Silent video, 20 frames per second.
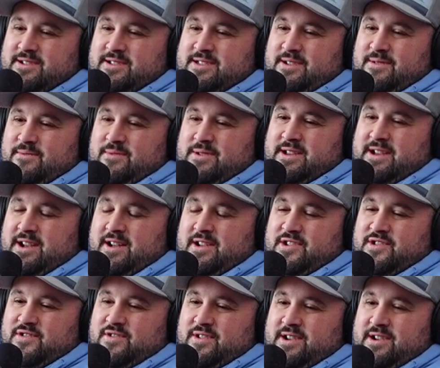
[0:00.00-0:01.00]
Then went to
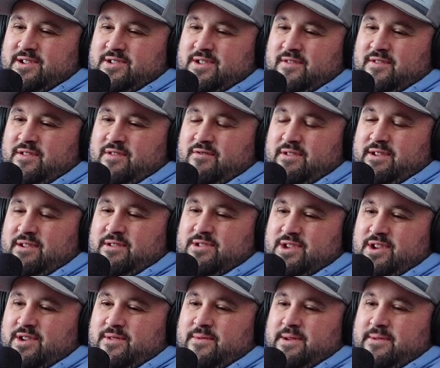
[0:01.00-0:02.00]
college 3 years. After 3 years,
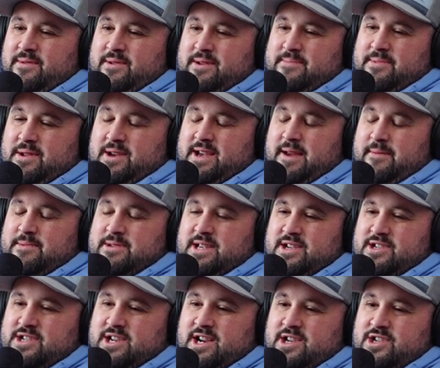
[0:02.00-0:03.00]
I went away. But I came to
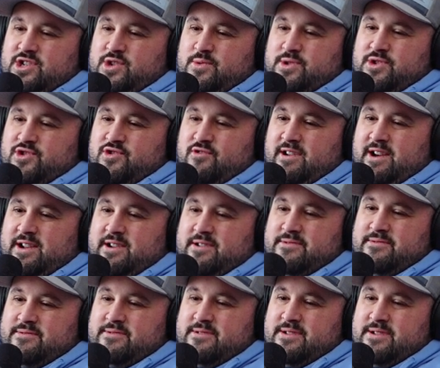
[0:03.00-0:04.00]
St. John's. You went to
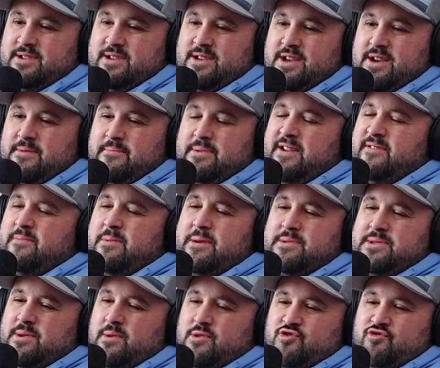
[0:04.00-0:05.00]
Toronto. But everybody
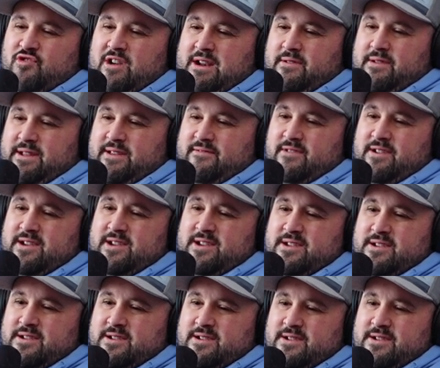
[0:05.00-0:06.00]
was going to Toronto then, right?